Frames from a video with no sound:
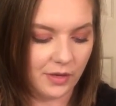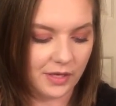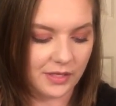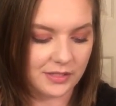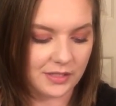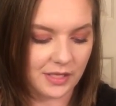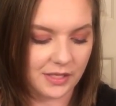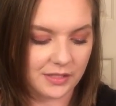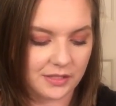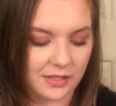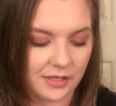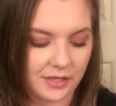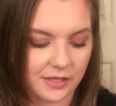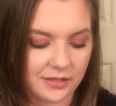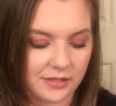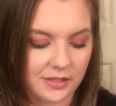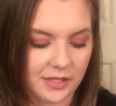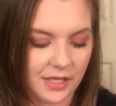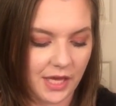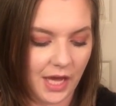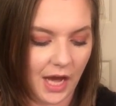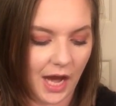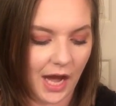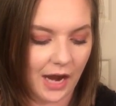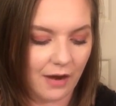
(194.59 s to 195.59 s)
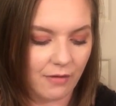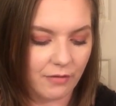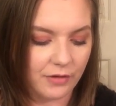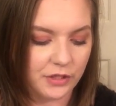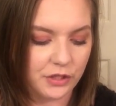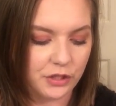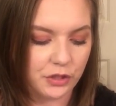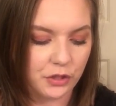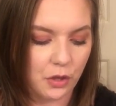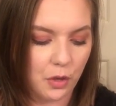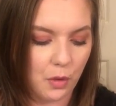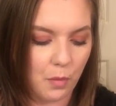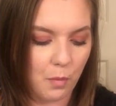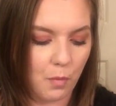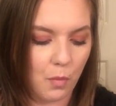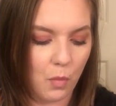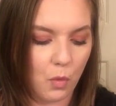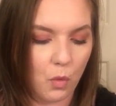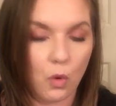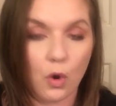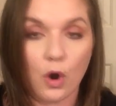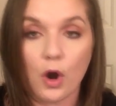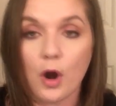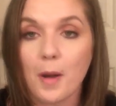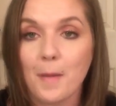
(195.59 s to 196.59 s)
It says it is the Irish
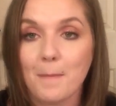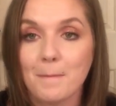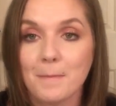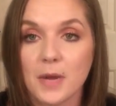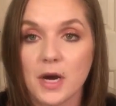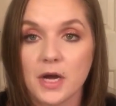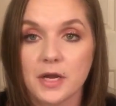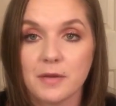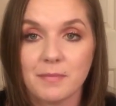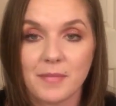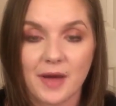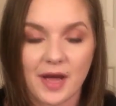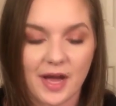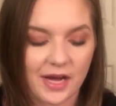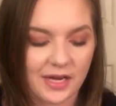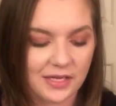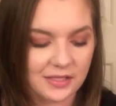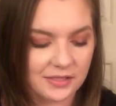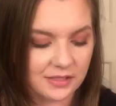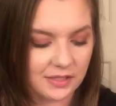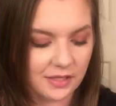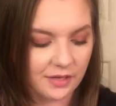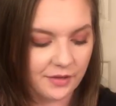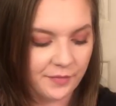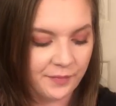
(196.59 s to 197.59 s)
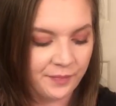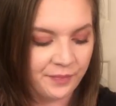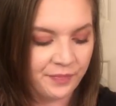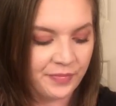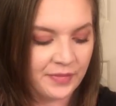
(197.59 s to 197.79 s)
Moor Mud Mask.